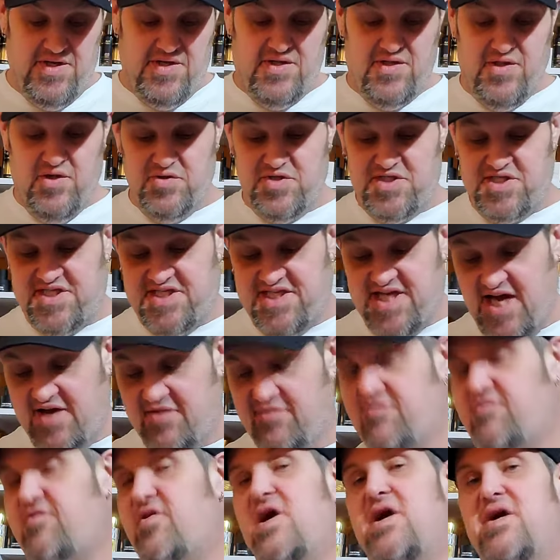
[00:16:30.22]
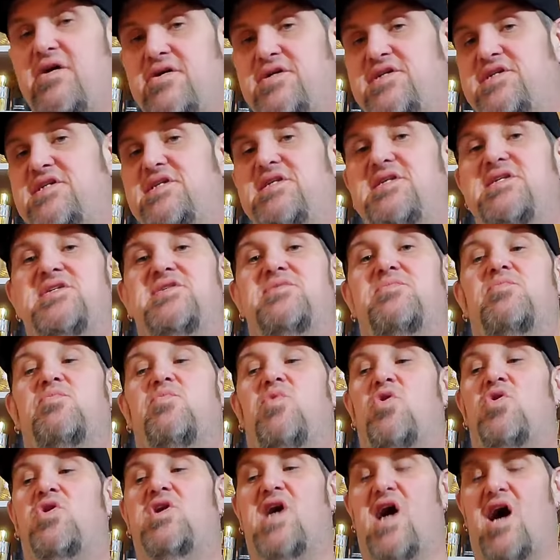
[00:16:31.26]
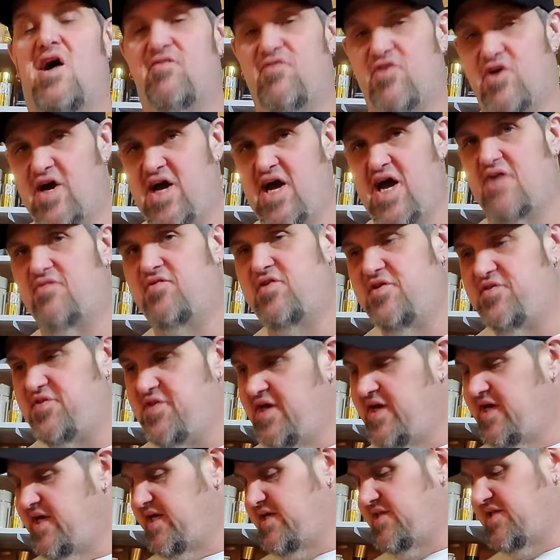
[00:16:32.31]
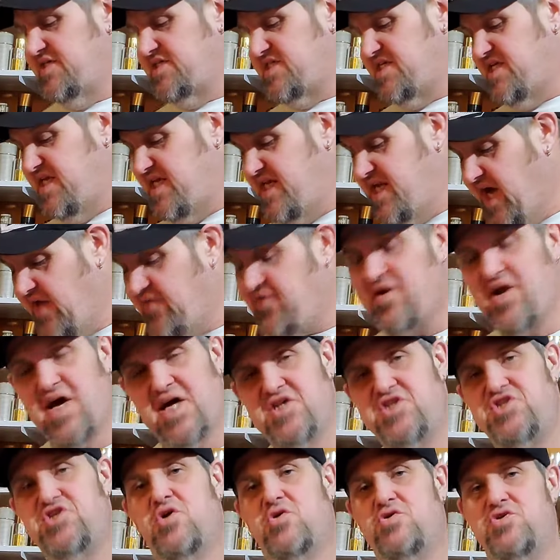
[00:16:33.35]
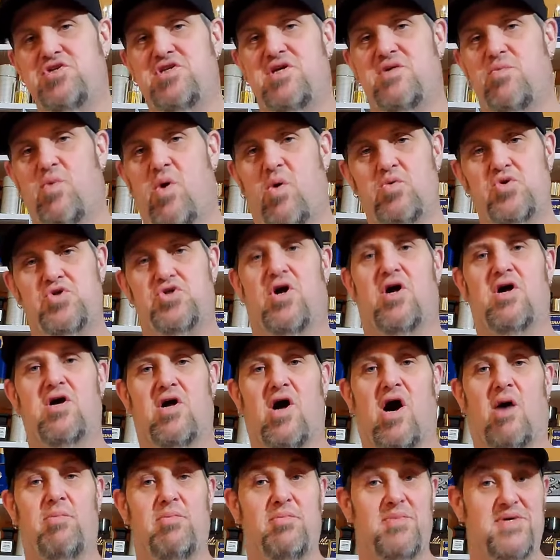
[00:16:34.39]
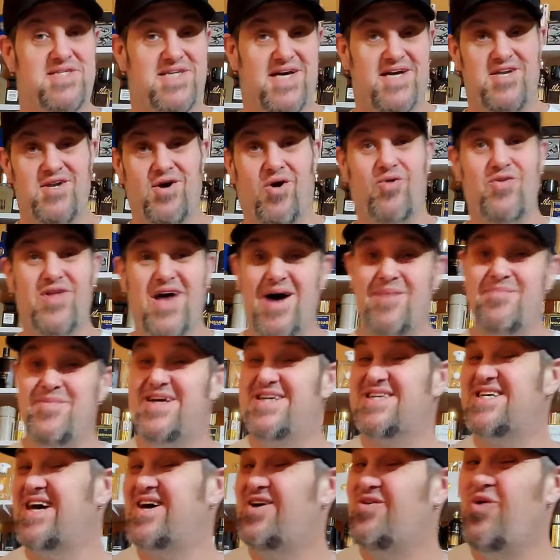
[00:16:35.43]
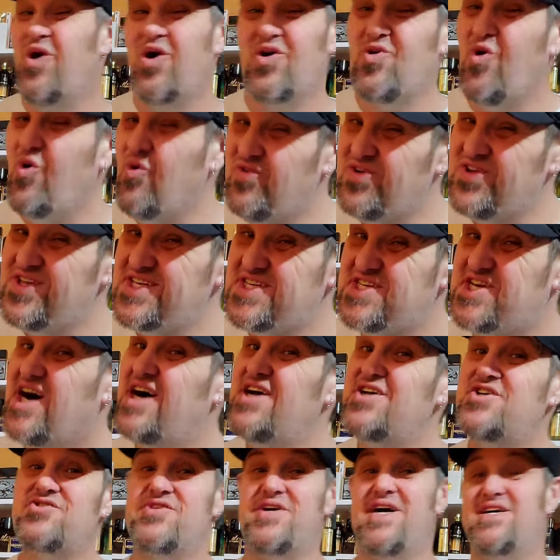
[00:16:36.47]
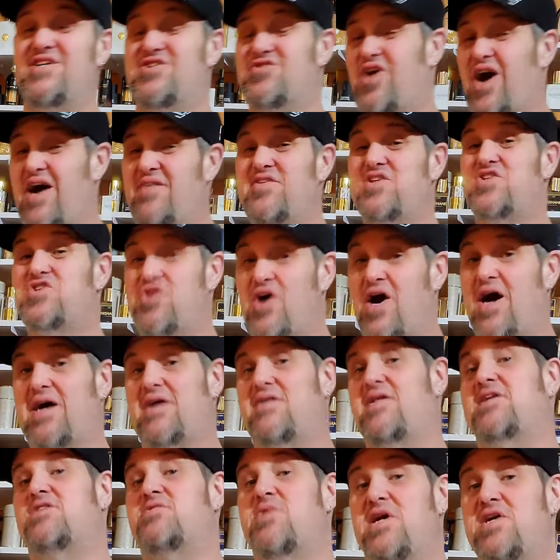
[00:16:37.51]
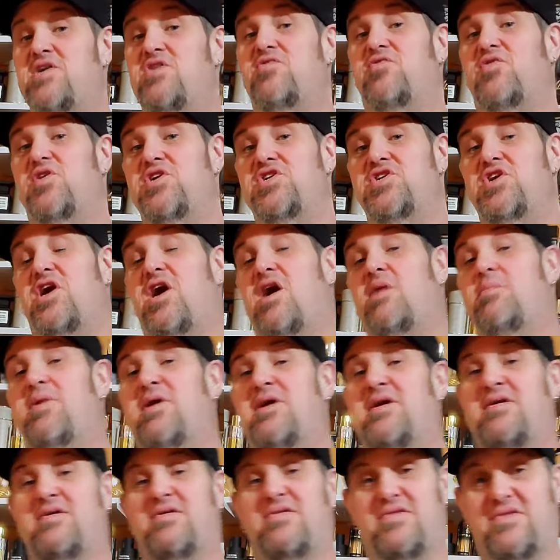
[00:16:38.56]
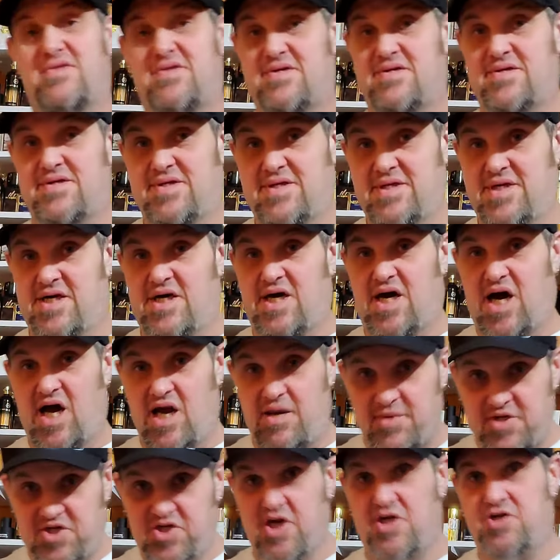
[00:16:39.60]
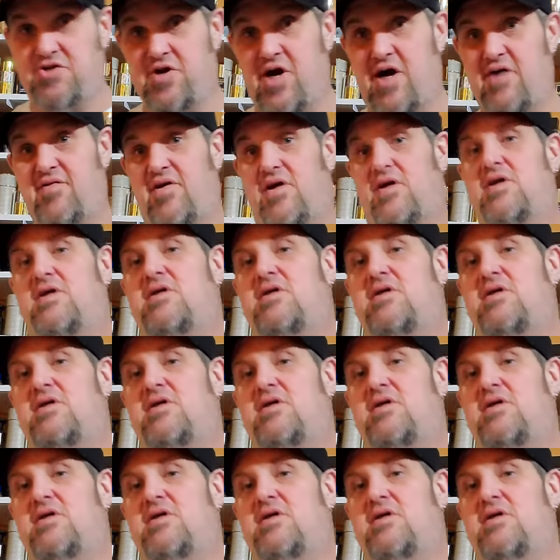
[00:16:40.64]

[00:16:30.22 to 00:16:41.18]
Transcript: those 10 fragrances will cover everything, and there's nothing I showed you that won't draw compliments. I know that because I go all over this country. I drive a truck. That's what I do for a job. I am a truck driver.